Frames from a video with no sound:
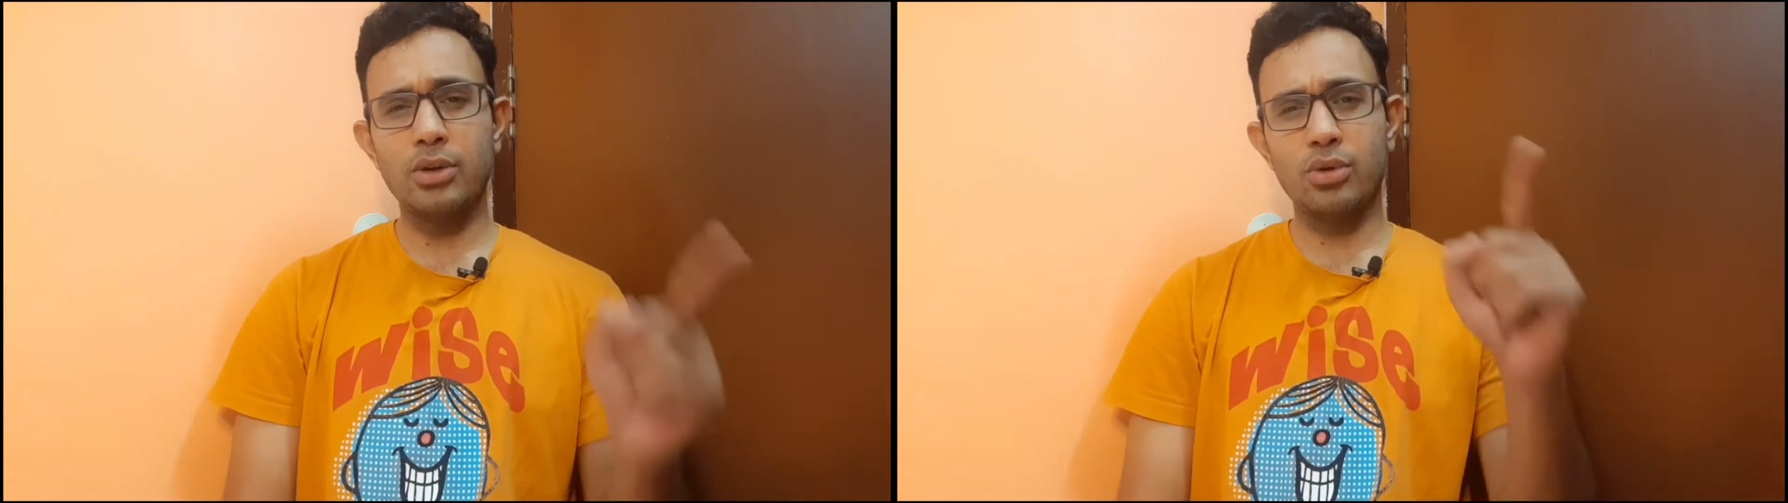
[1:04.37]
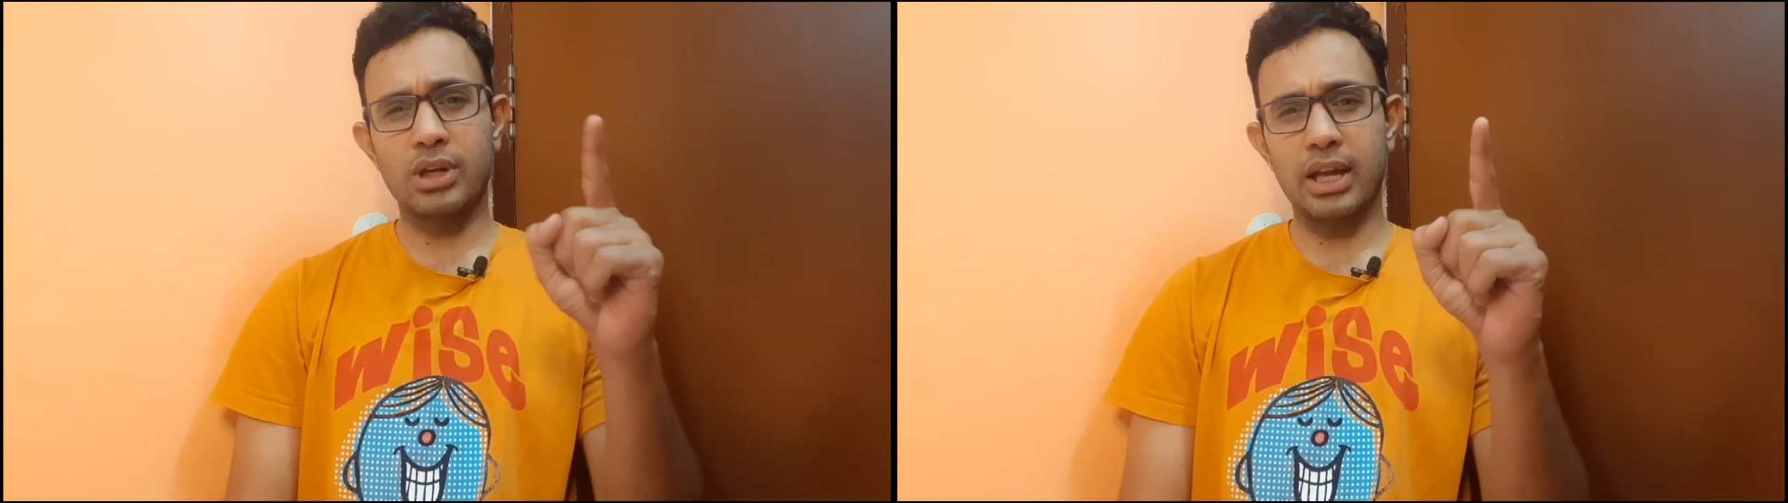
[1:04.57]

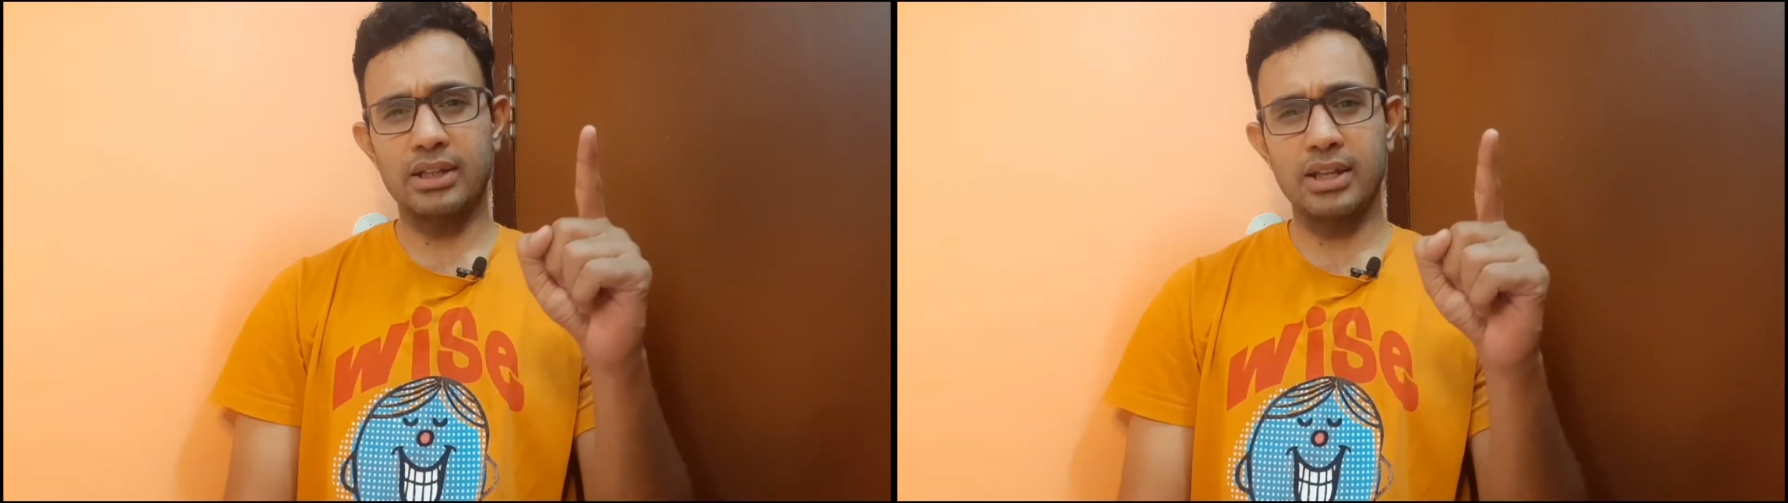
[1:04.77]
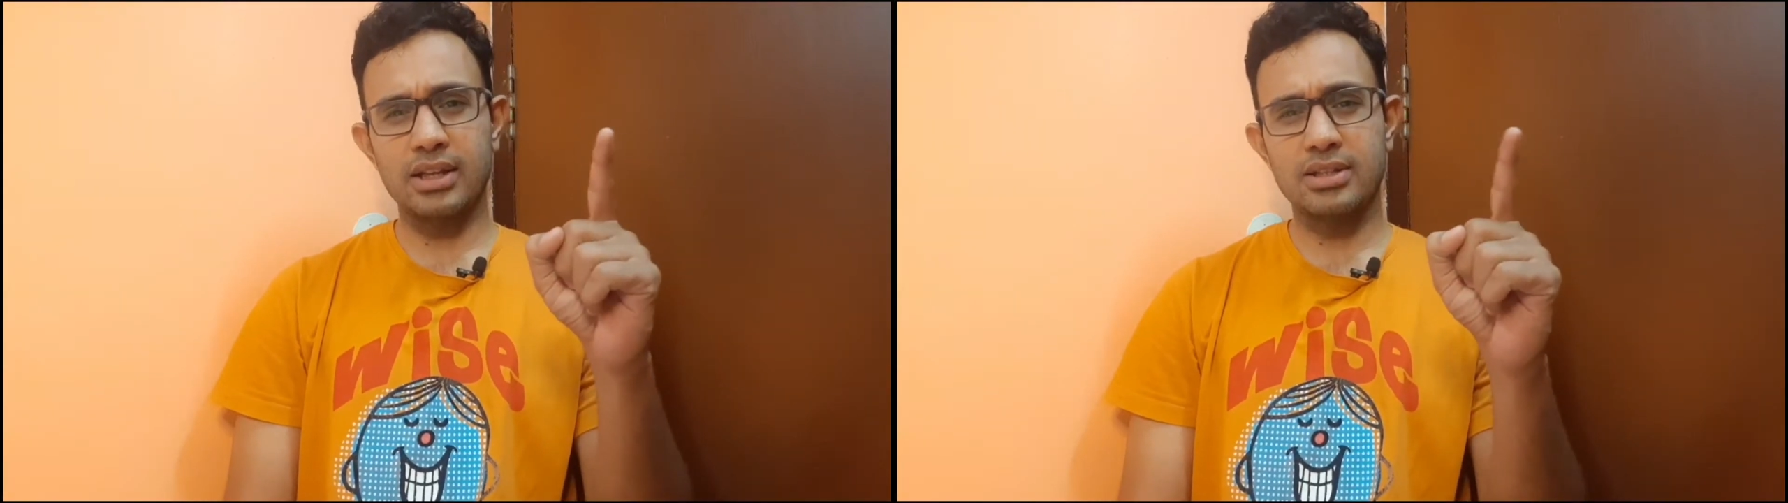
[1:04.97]
don't
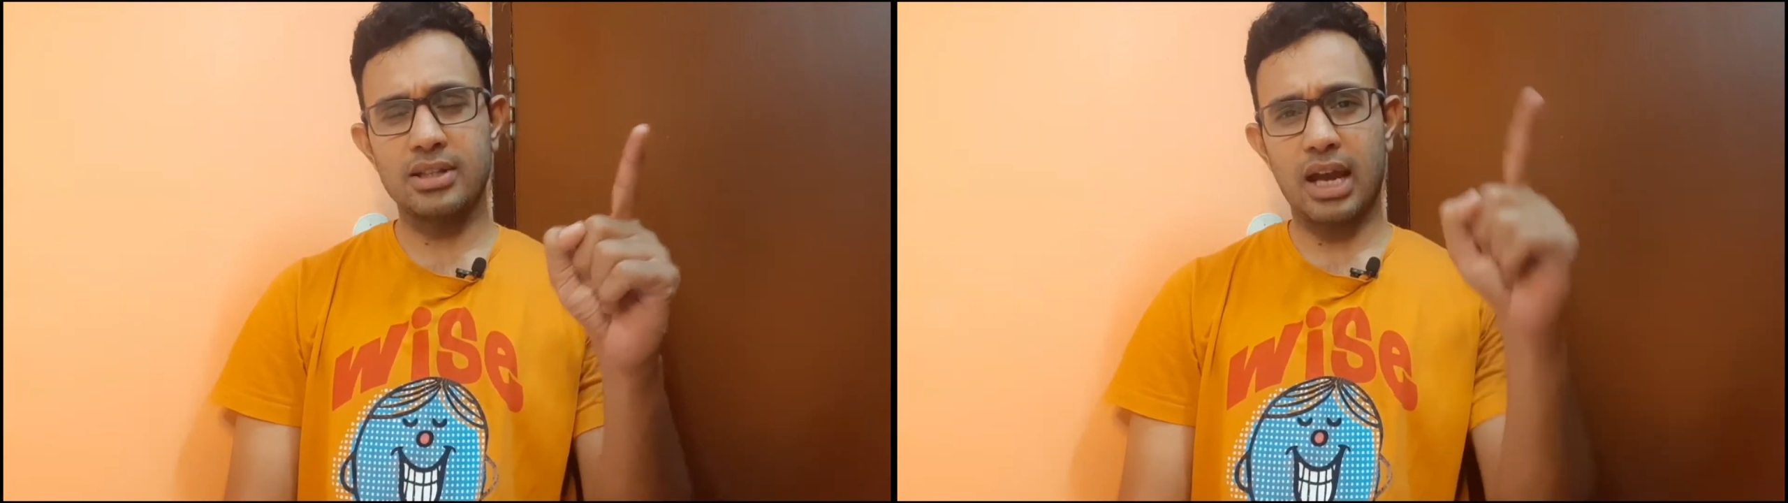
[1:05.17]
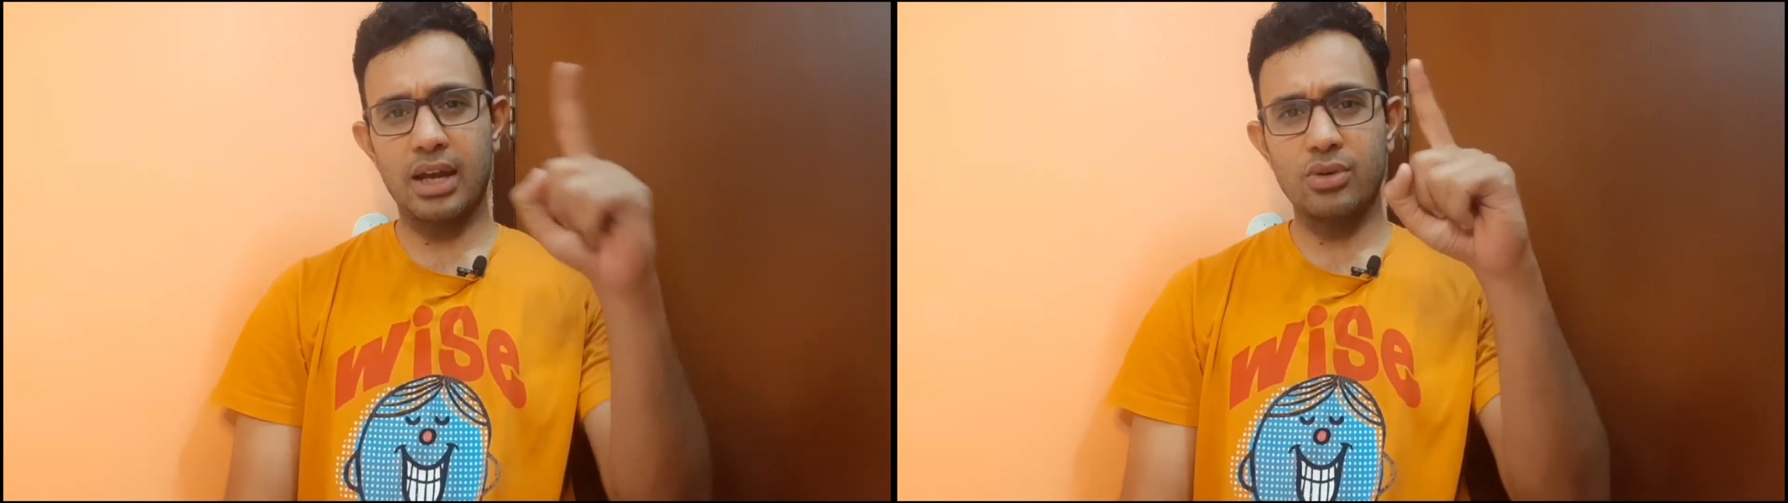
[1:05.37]
like
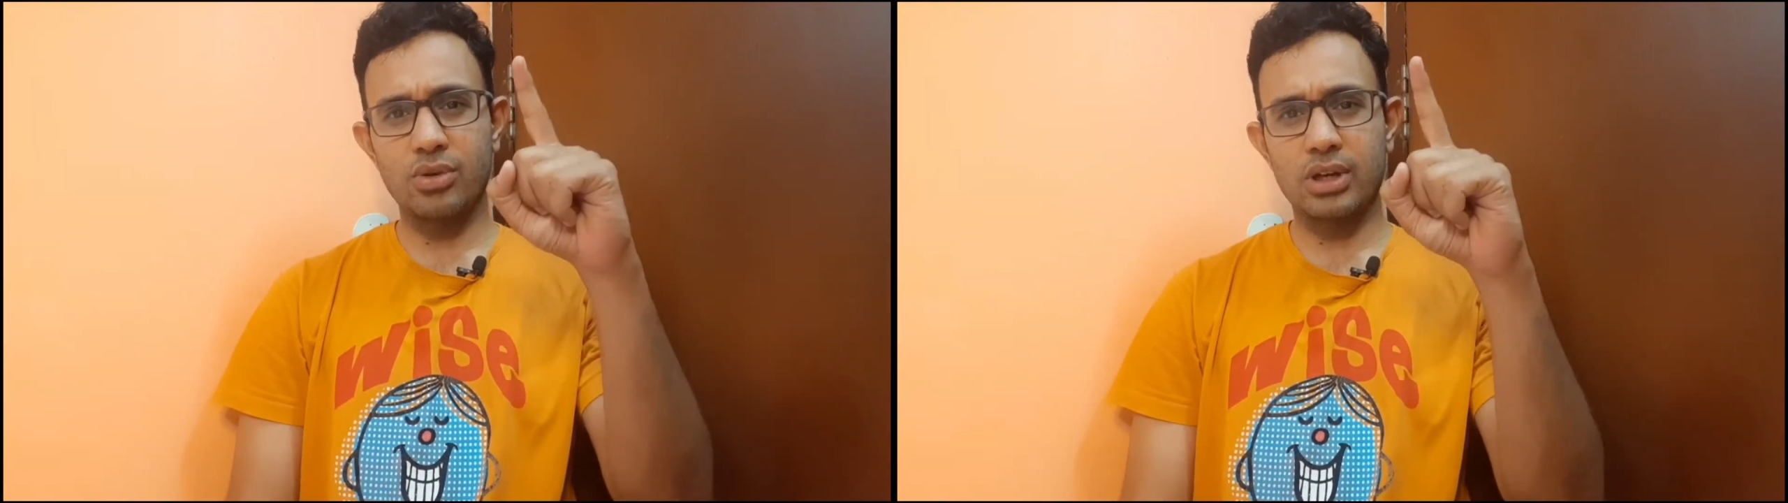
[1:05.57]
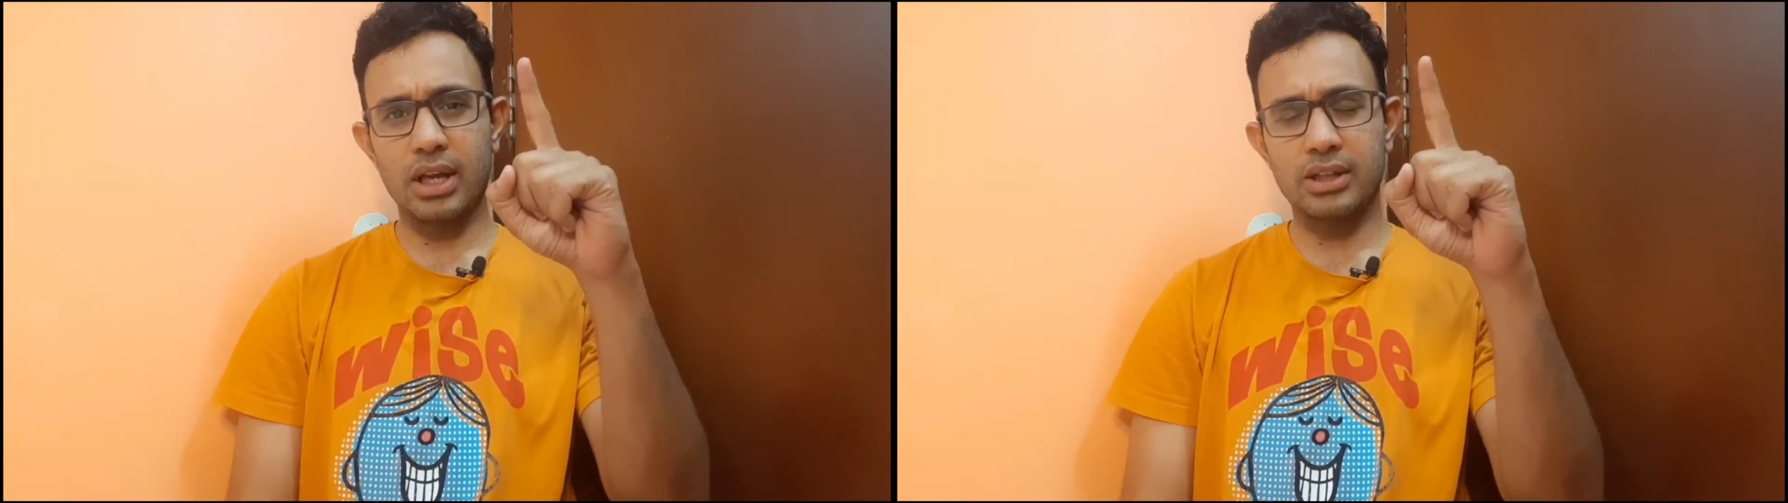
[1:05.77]
this, I
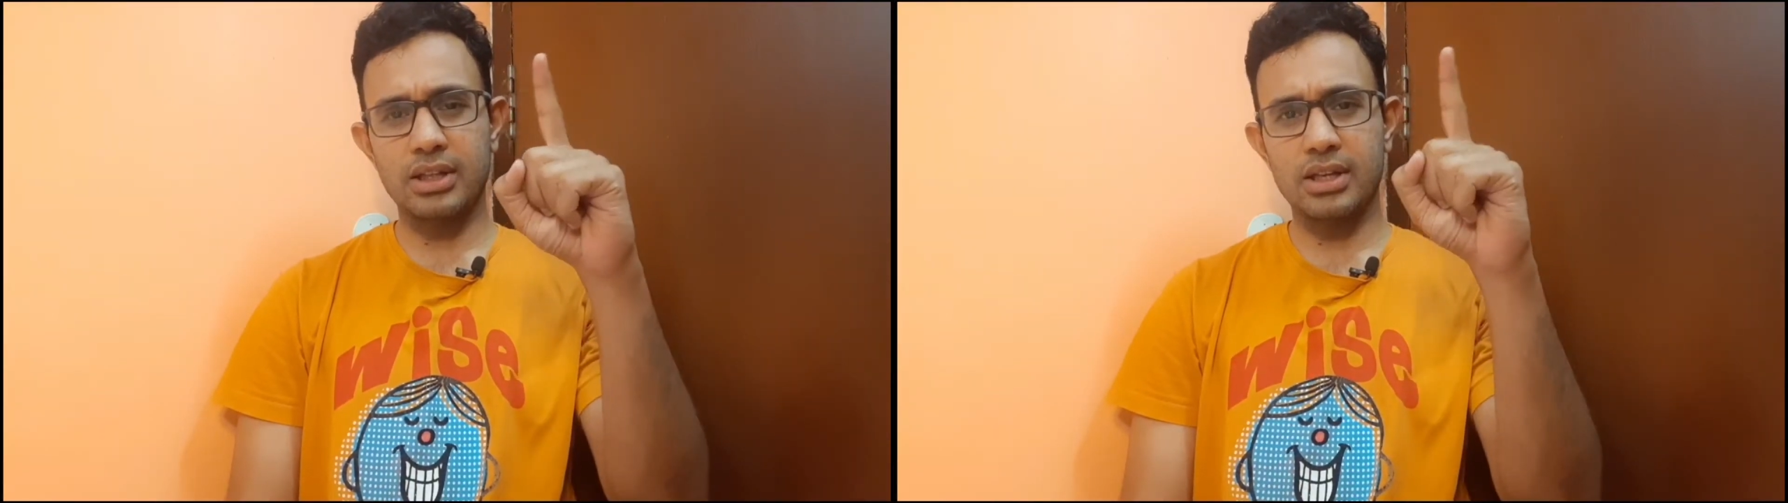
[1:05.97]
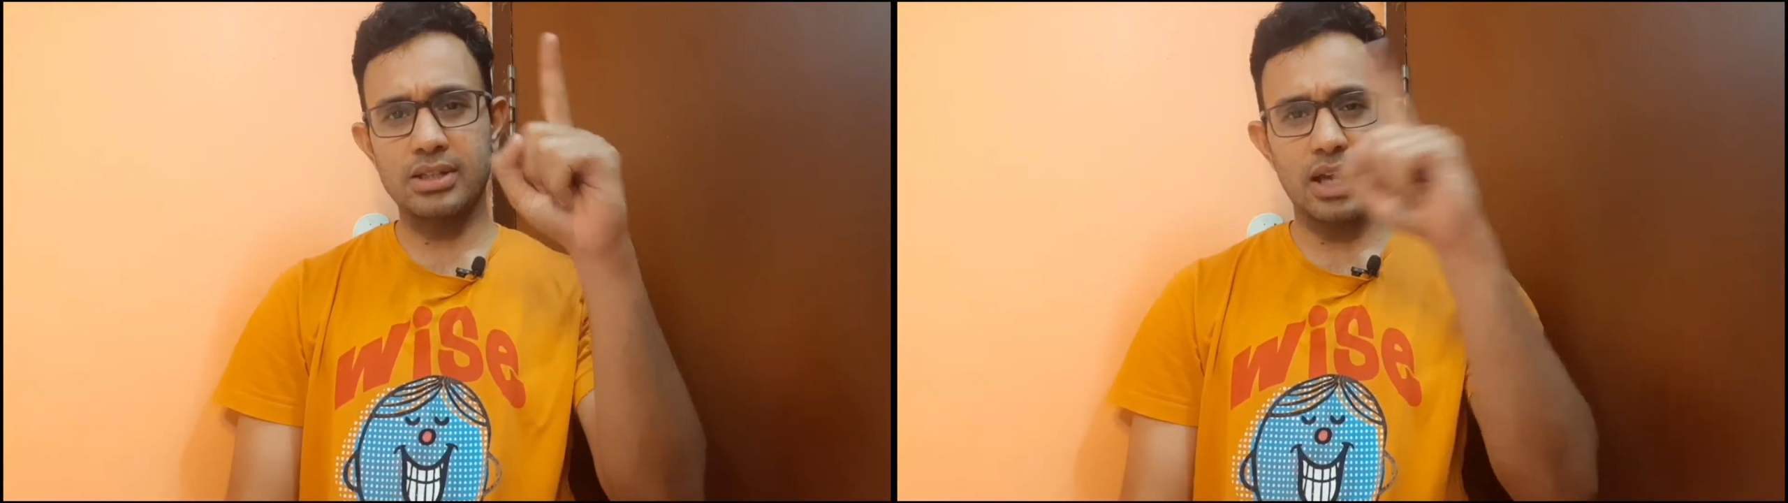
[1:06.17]
don't like
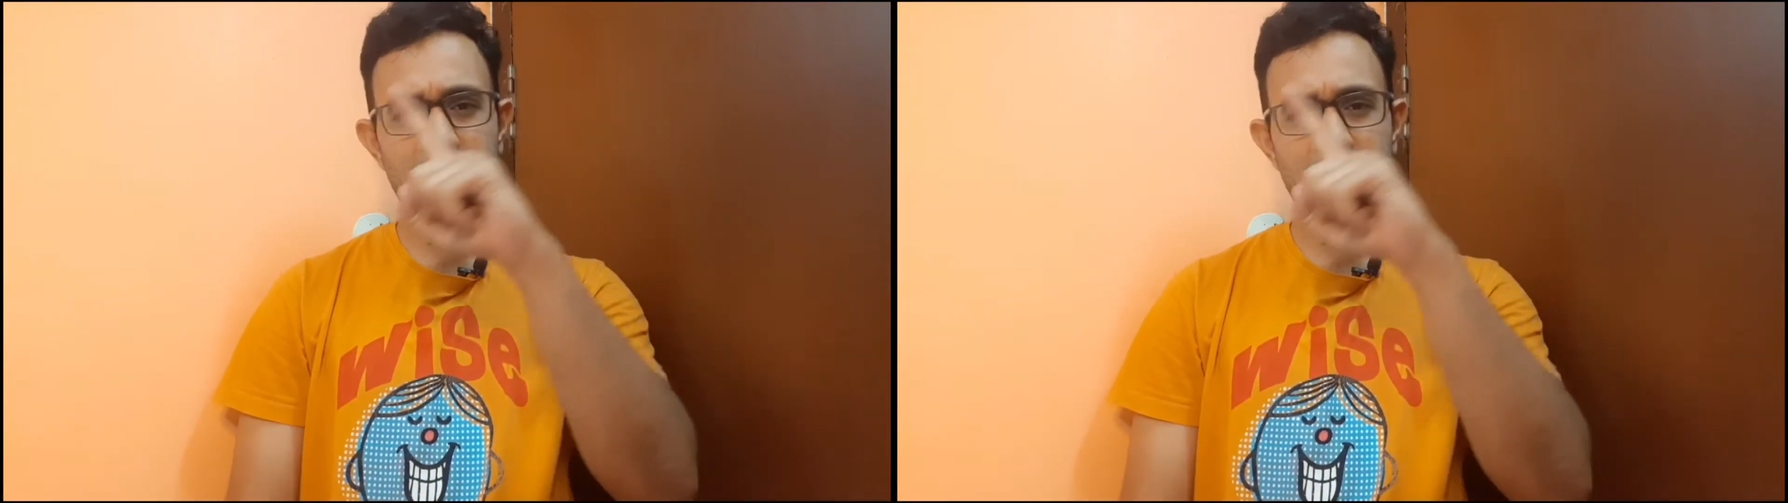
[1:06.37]
this,